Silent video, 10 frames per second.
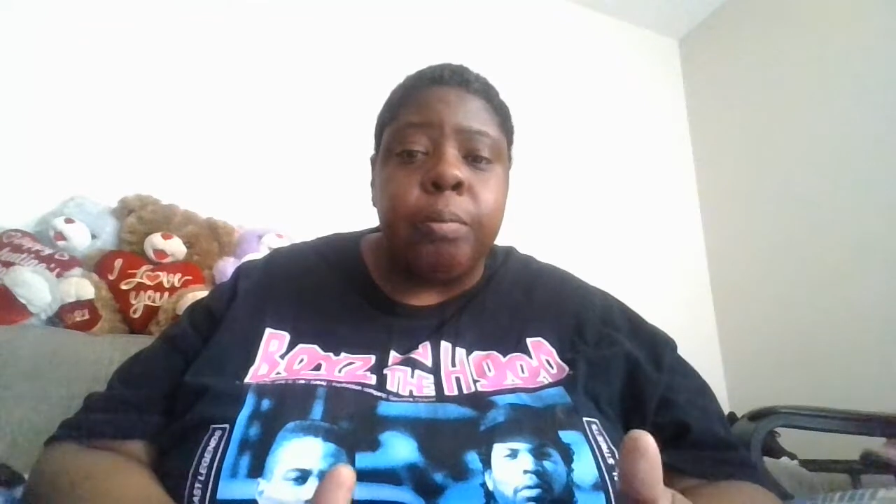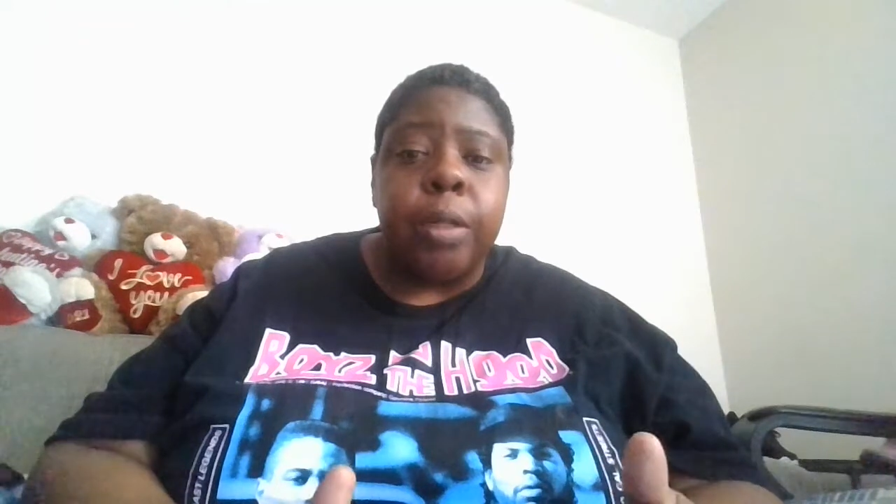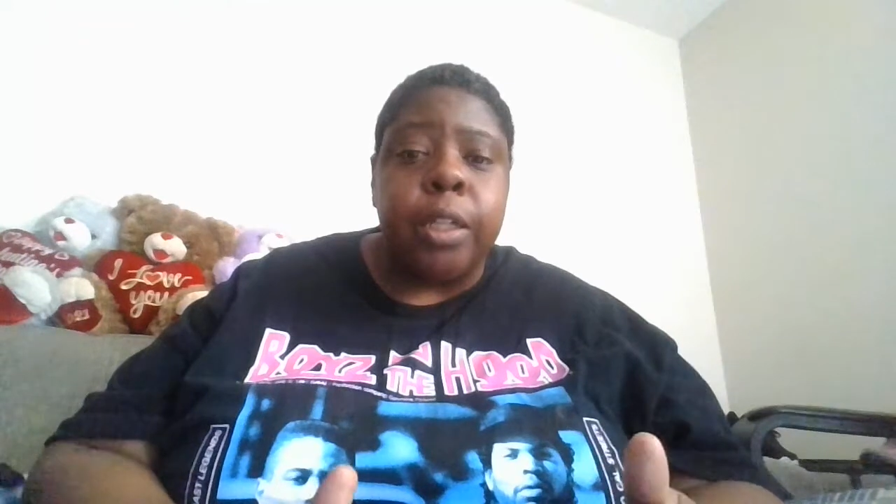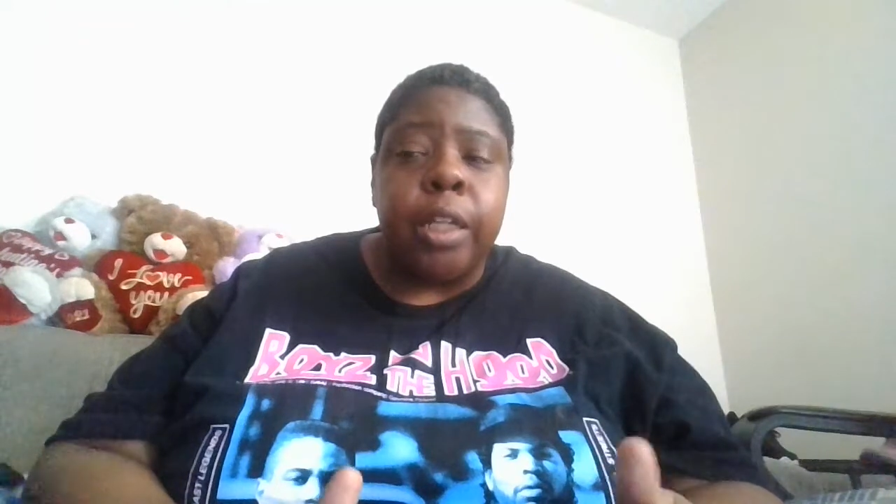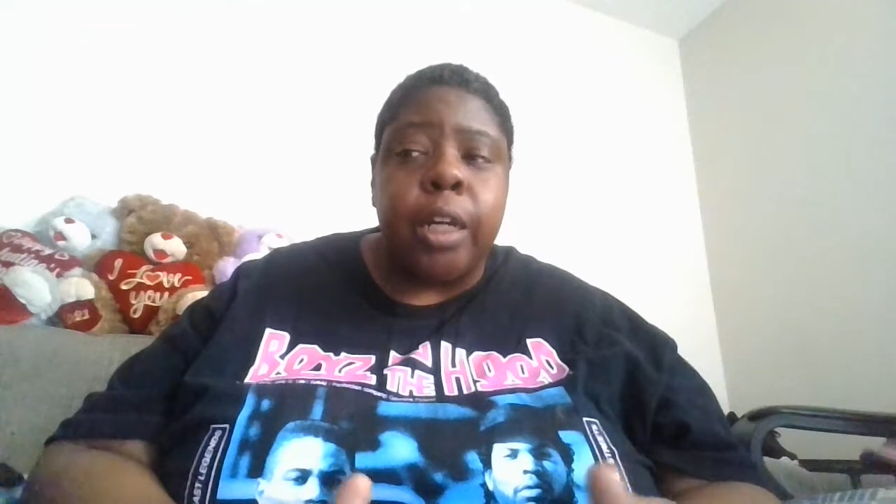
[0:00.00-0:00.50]

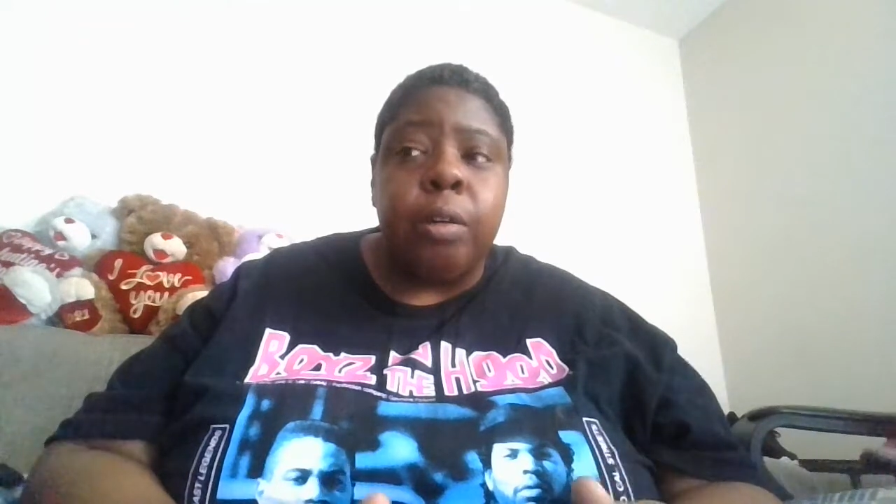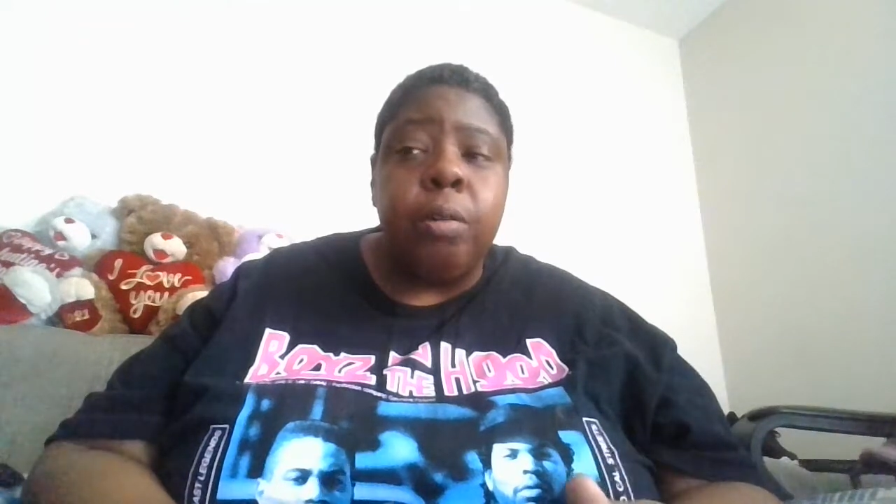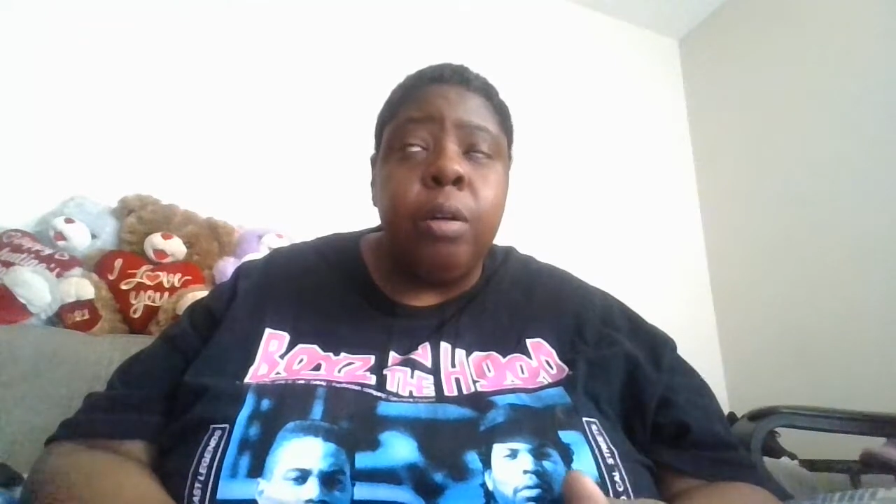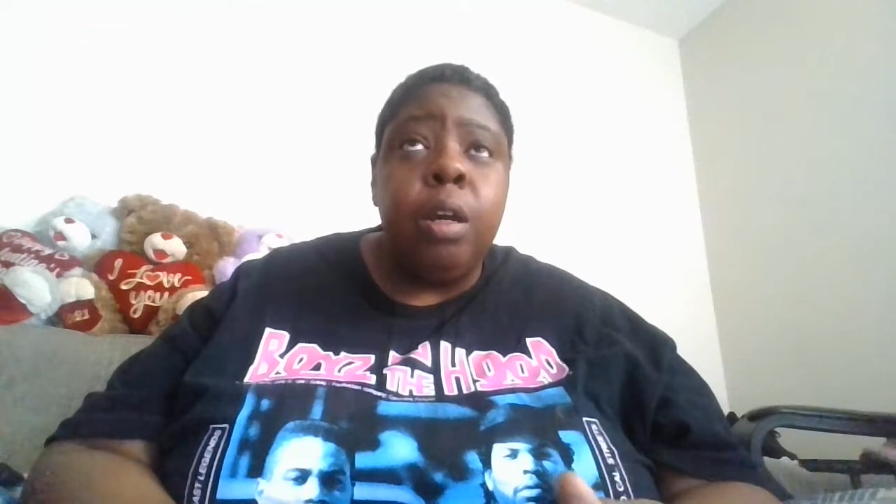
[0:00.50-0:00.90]
picked out.